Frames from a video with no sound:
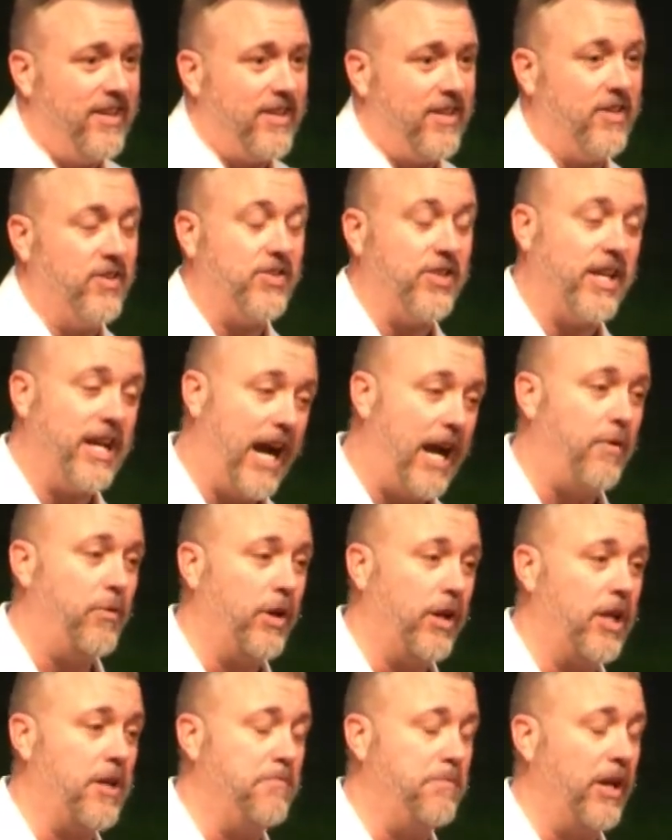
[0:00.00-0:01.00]
You see, I
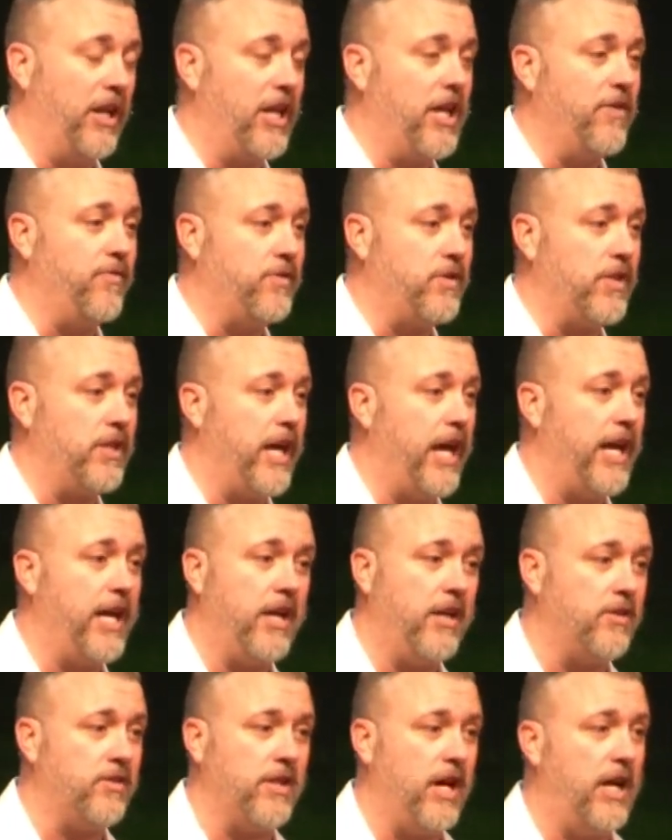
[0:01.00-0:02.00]
really believe today
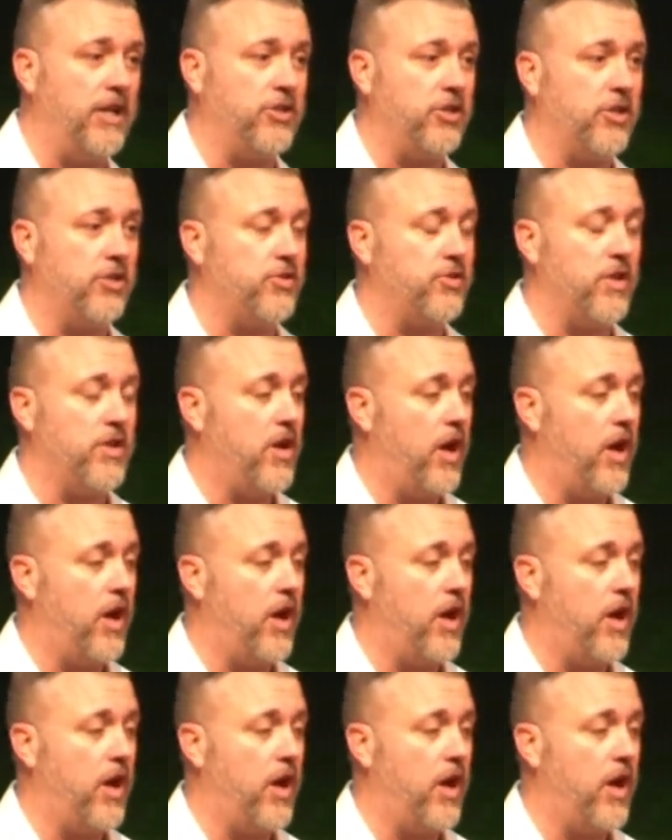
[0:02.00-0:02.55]
He's not just the